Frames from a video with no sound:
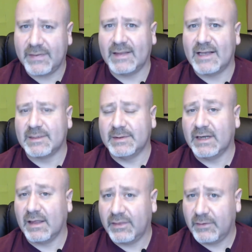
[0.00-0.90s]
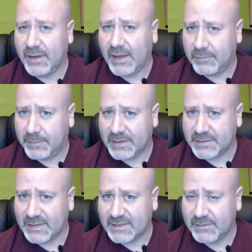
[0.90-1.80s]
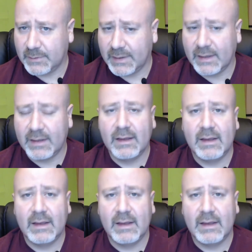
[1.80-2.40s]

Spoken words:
I think last time I did at 30 FPS at 720.